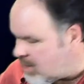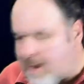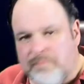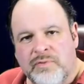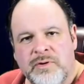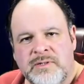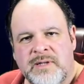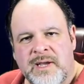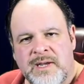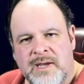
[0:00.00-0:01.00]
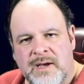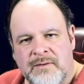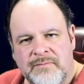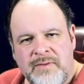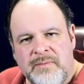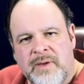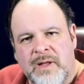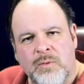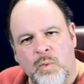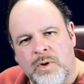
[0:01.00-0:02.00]
I put a
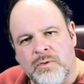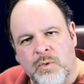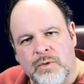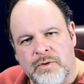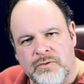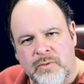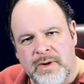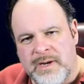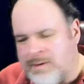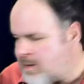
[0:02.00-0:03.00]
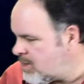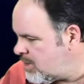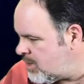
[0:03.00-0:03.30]
female 1/4 20